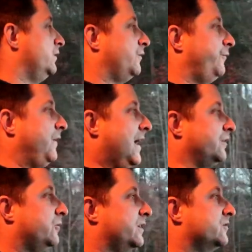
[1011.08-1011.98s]
your
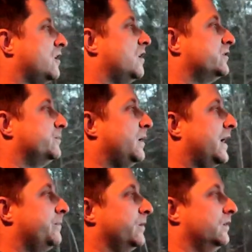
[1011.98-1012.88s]
factory exhaust
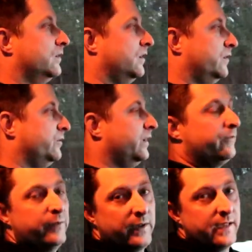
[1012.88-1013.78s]
pipe
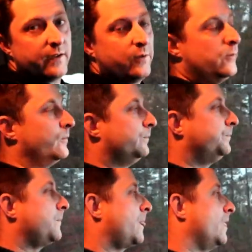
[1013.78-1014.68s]
underneath the vehicle.
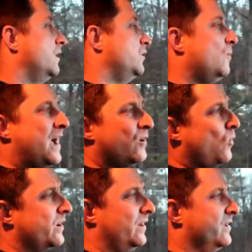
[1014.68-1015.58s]
No matter
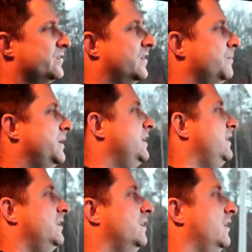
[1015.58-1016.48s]
what it is. It can
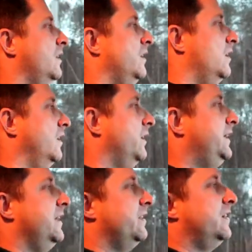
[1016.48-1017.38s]
be,
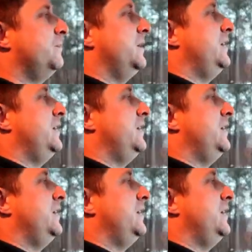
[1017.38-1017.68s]
again, it can